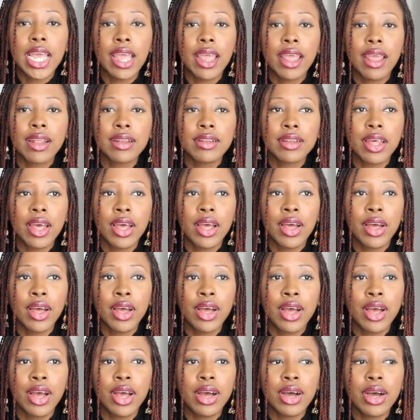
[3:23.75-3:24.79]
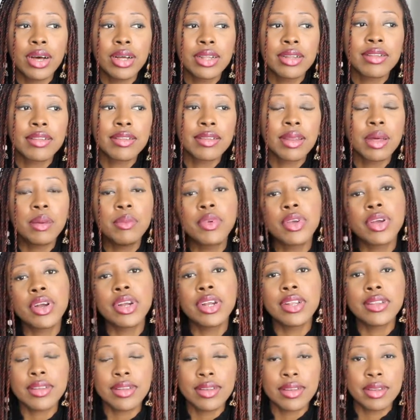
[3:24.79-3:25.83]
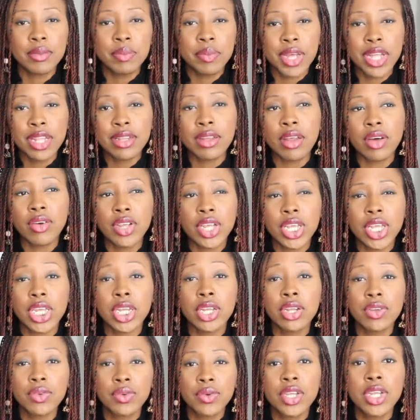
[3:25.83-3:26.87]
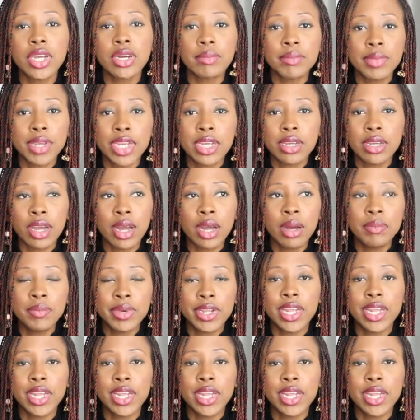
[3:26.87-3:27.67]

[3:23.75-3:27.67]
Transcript: And uh, on some girls, it depends how you're gonna do your makeup.